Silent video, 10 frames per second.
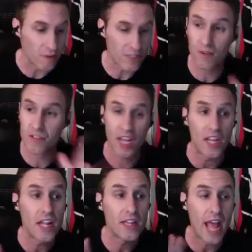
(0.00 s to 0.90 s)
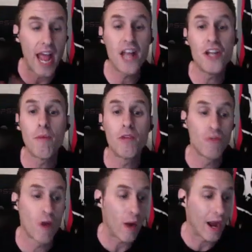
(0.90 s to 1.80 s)
like you were saying, the
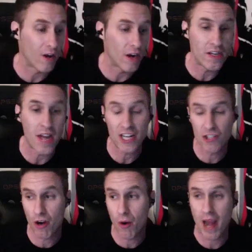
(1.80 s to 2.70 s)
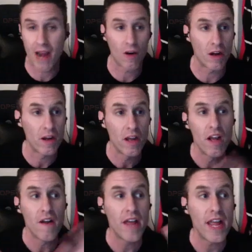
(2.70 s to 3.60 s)
NWO era, Nitro era,
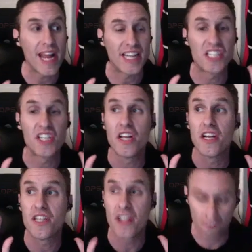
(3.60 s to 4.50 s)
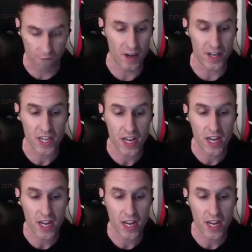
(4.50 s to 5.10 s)
it's different.